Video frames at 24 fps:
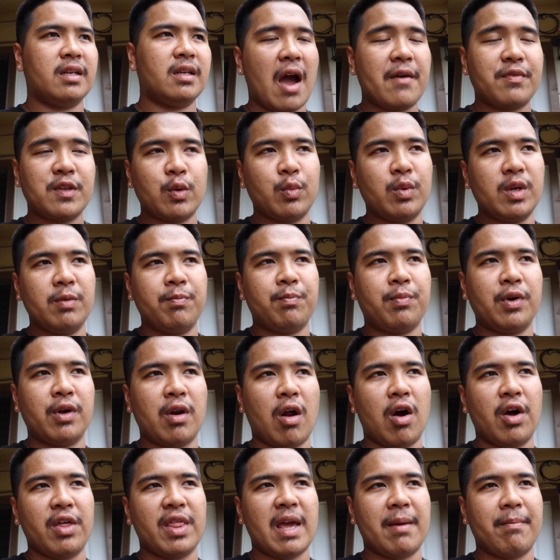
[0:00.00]
After we put
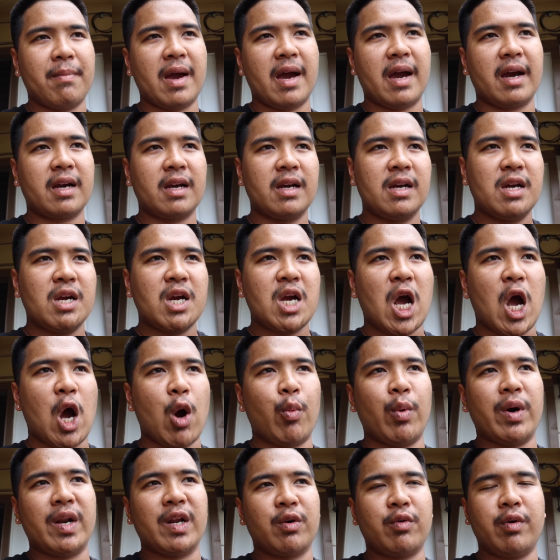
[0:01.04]
all that back, I
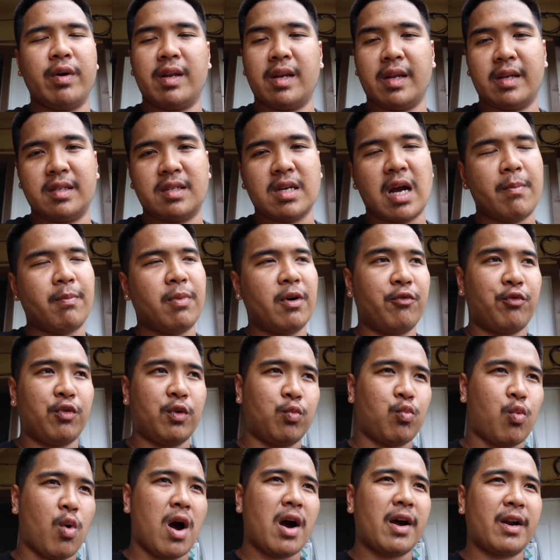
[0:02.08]
want to go ahead and top off with
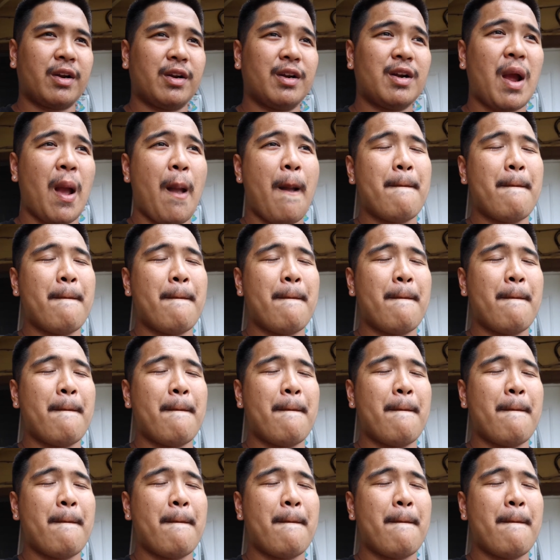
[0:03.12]
water,